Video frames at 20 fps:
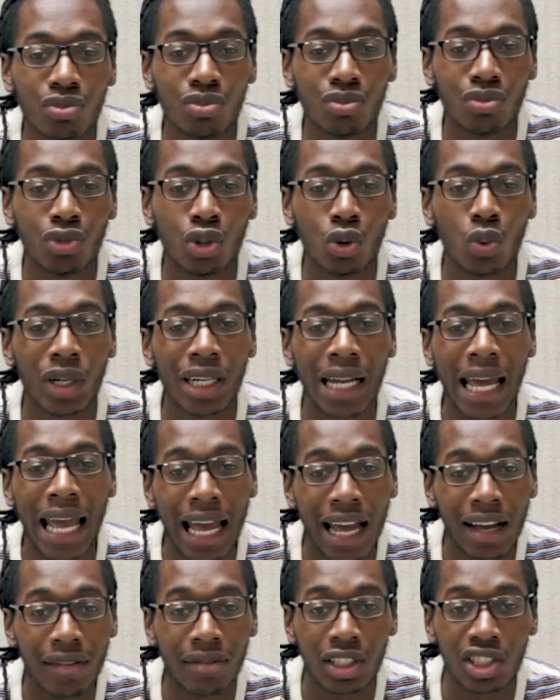You wanna
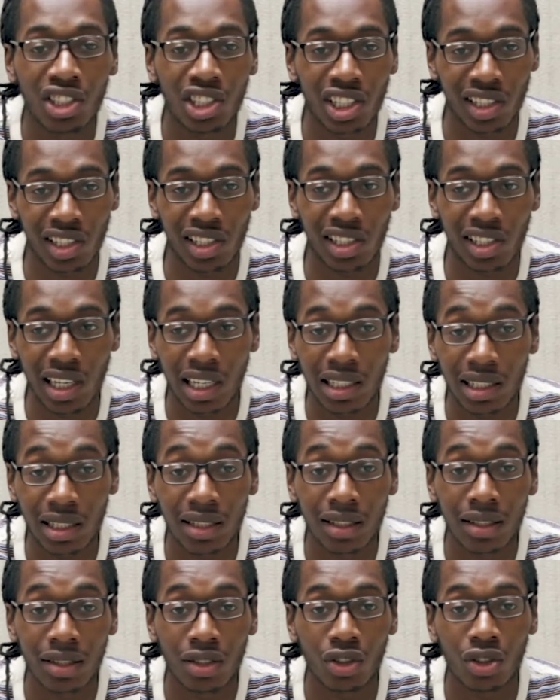have it just to sell it.
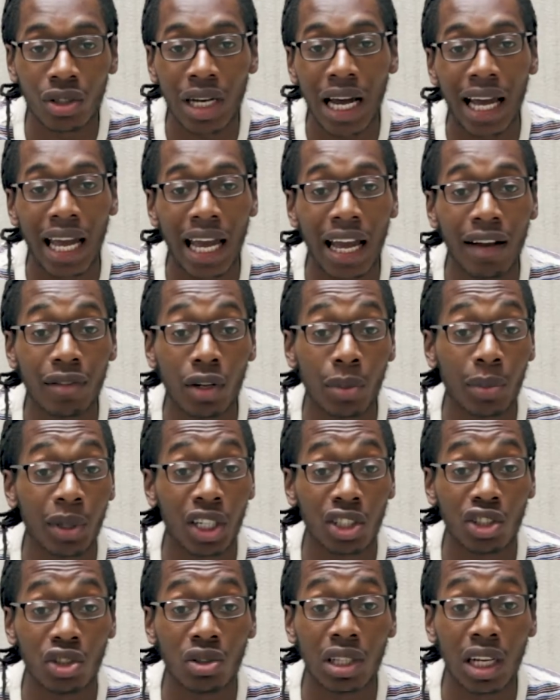You're not having it
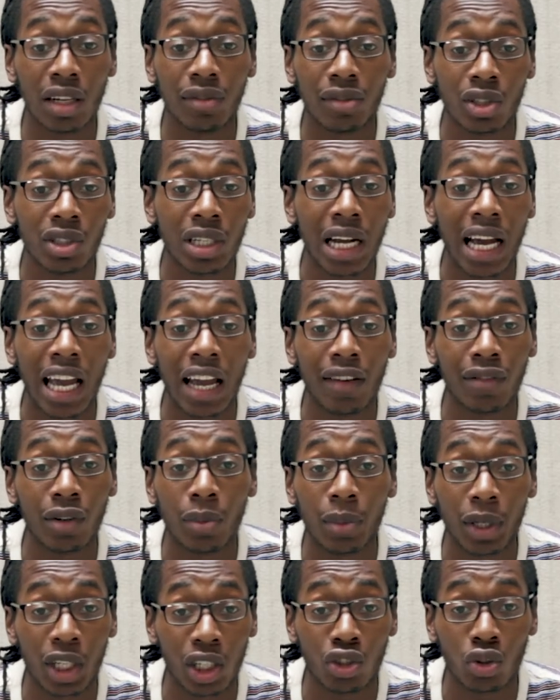because you love it. You're not having
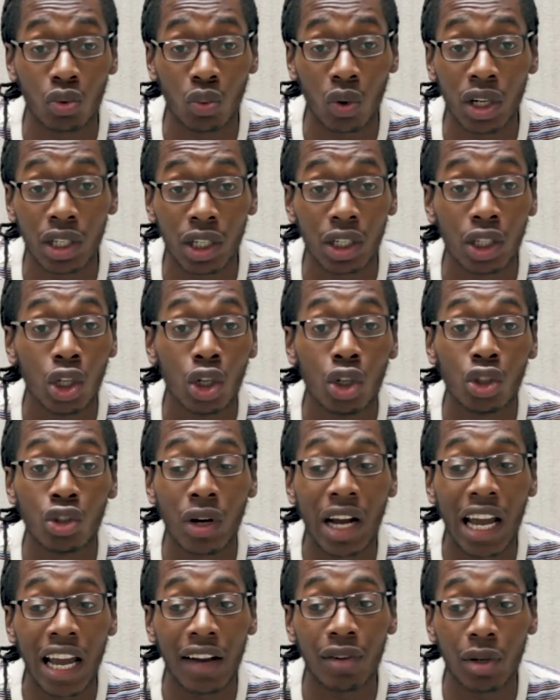it because you want it.
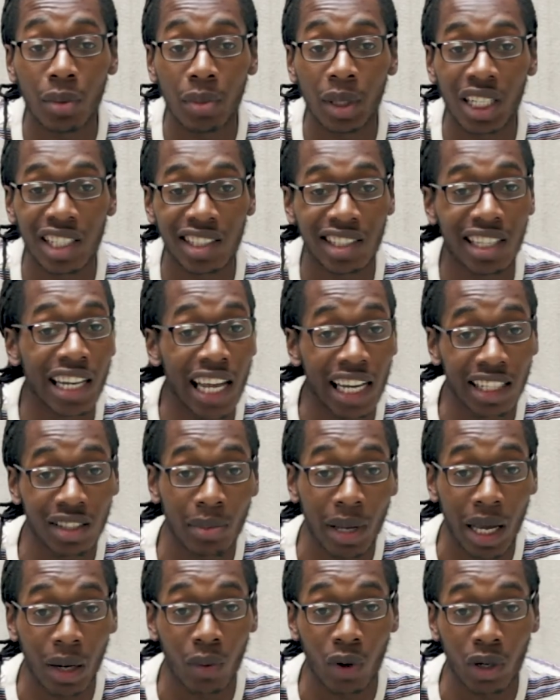You're having it because the next
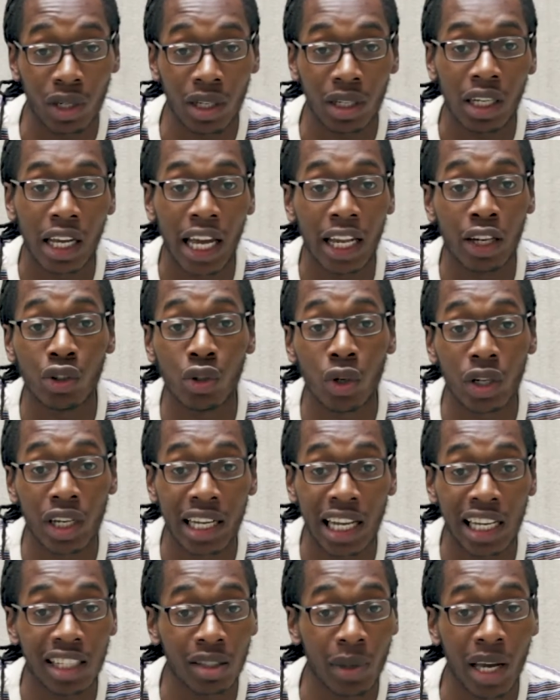man want it. And you know the
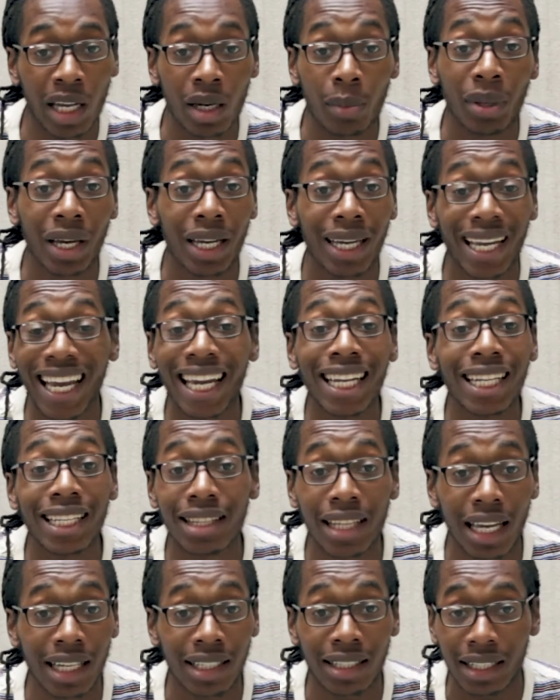next man to pay
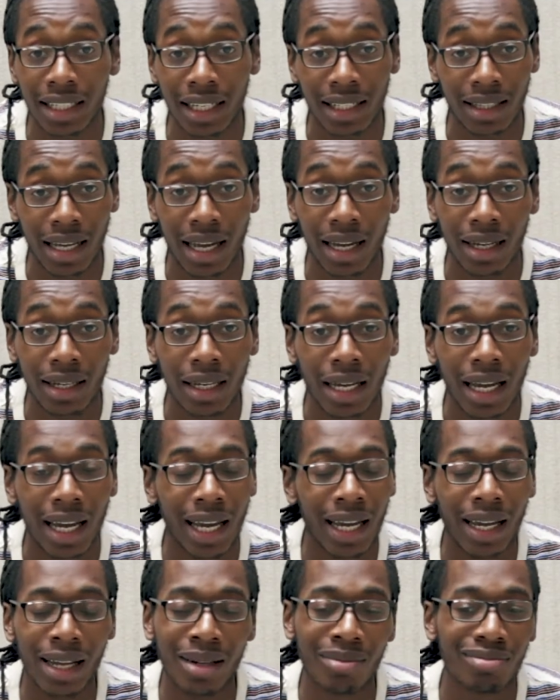anything to get that.
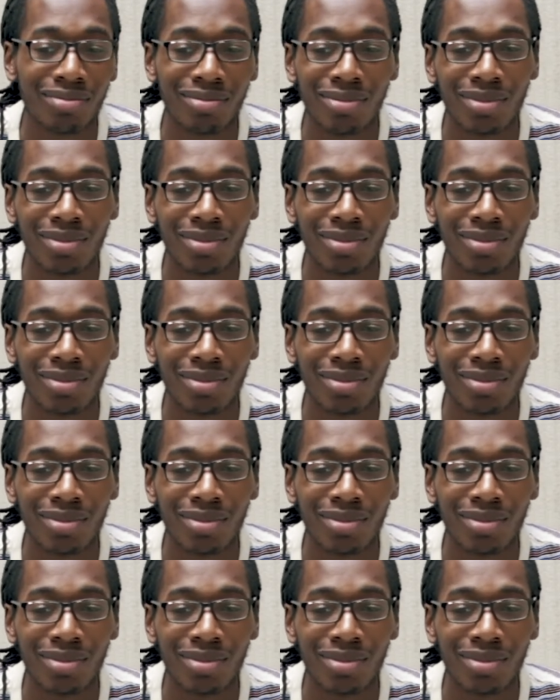And